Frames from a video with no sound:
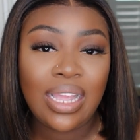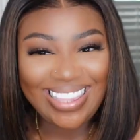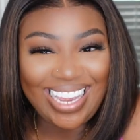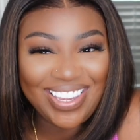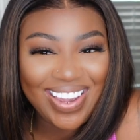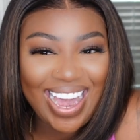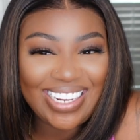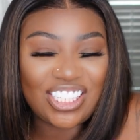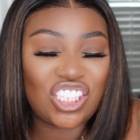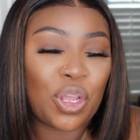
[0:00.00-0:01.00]
Thank you
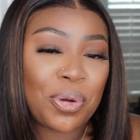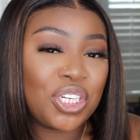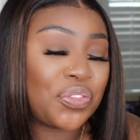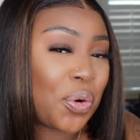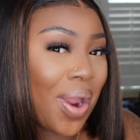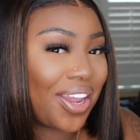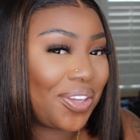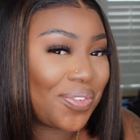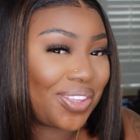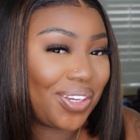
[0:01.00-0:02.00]
guys so much for
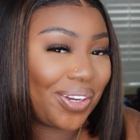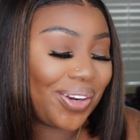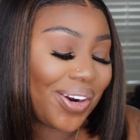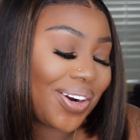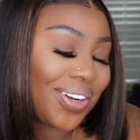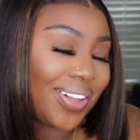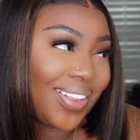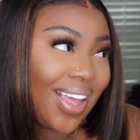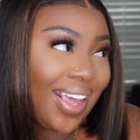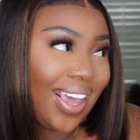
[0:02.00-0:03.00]
rocking with your girl.